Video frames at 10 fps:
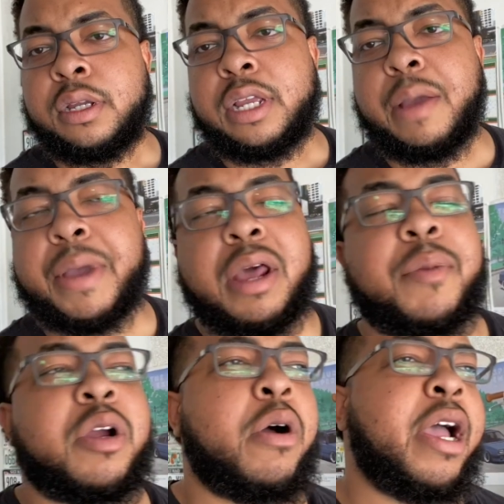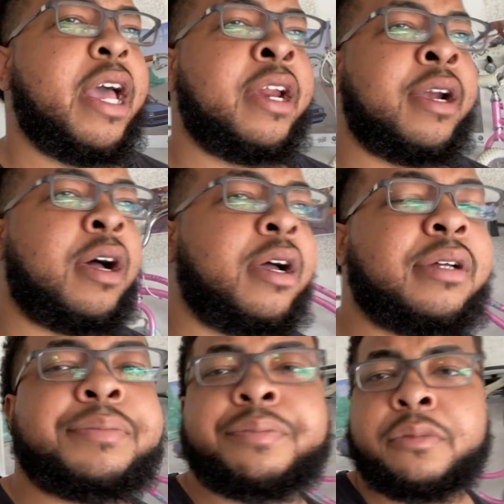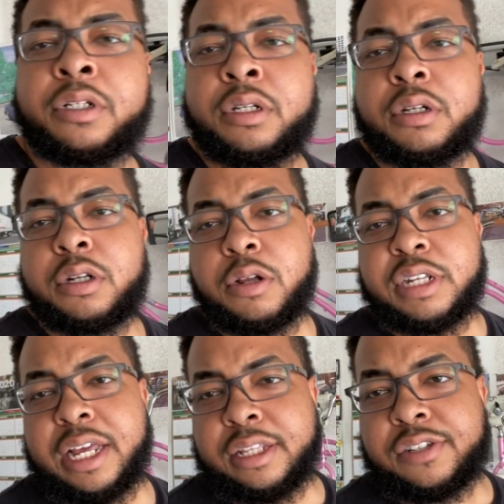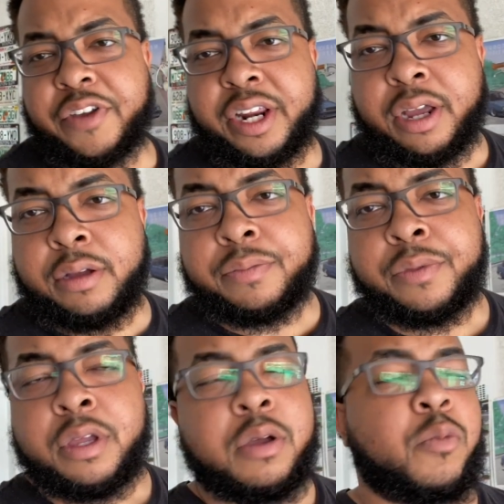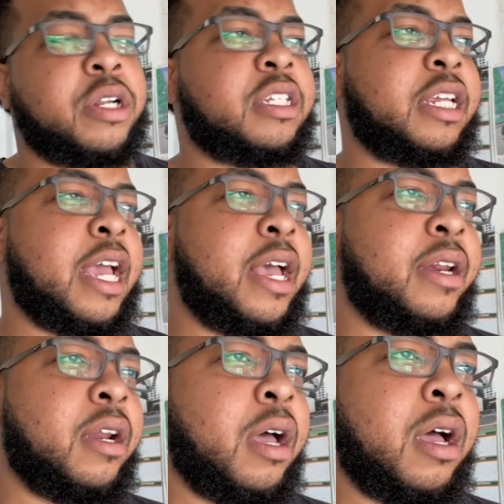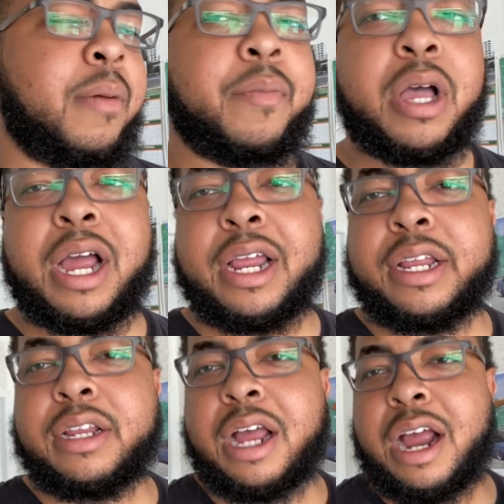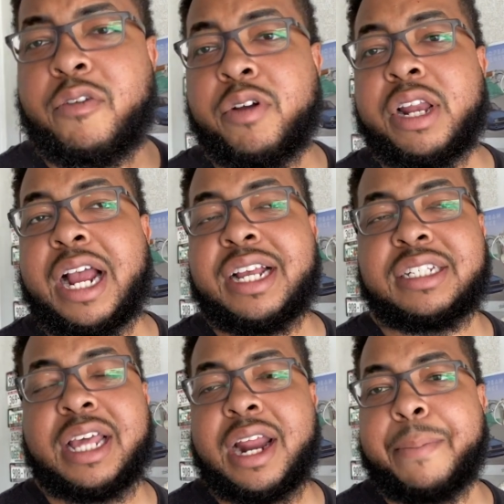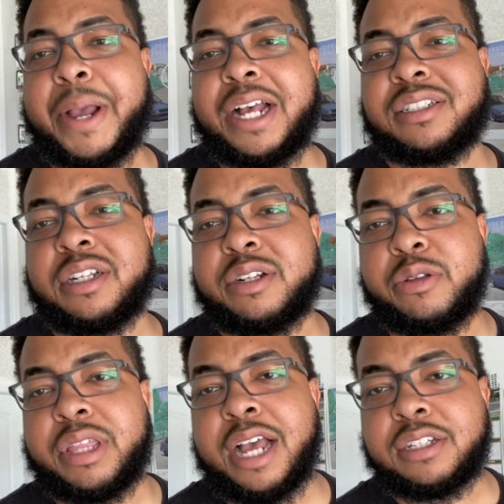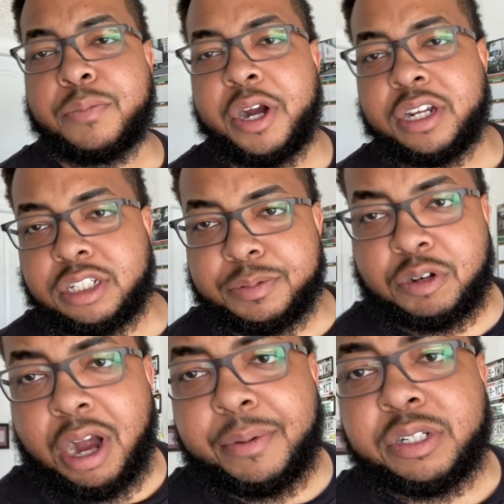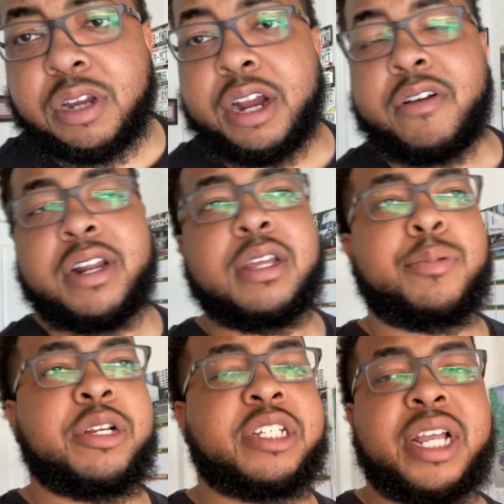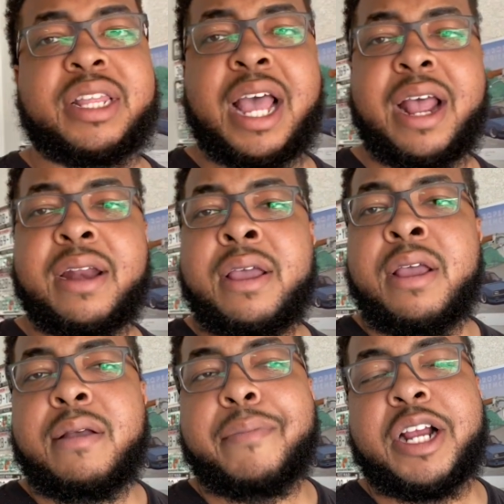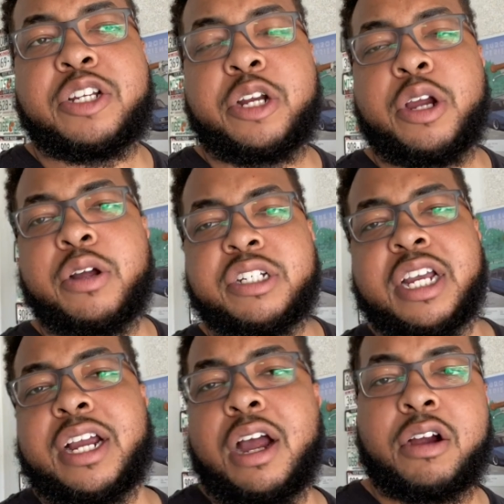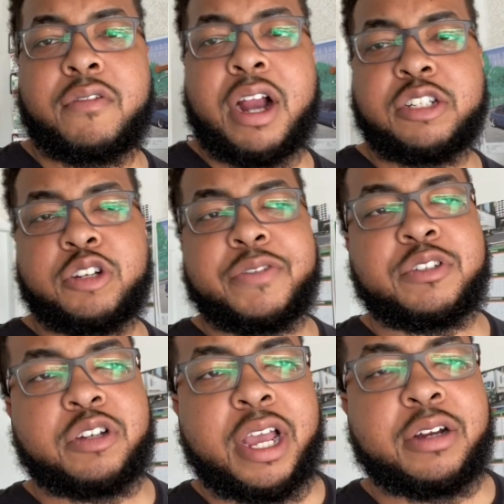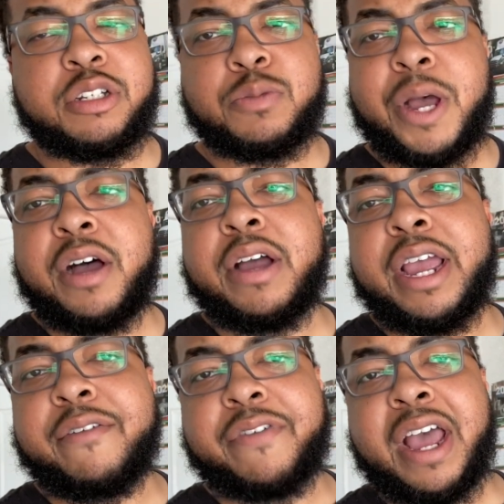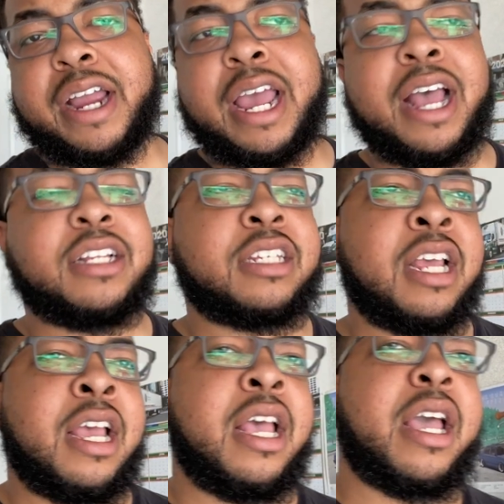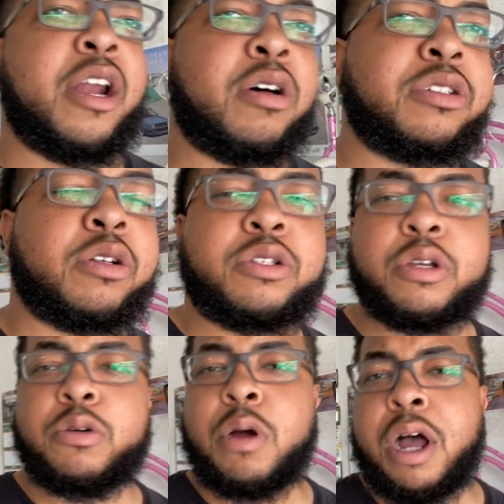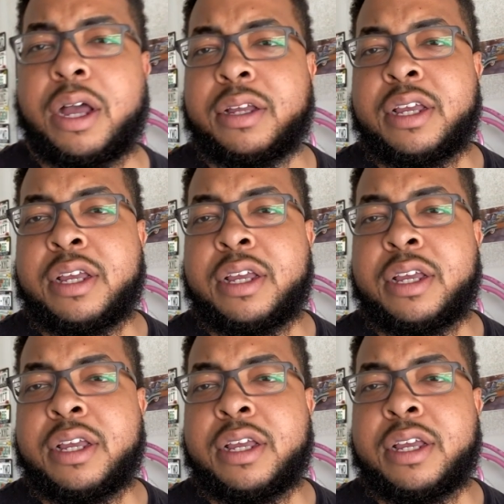gonna go ahead and close out this video. Once again, I realized that I passed the 2,000 mark in subscribers, so I greatly appreciate that. Make sure you go and check out Garage Driven's channel as well, and Fat Cats. And also too,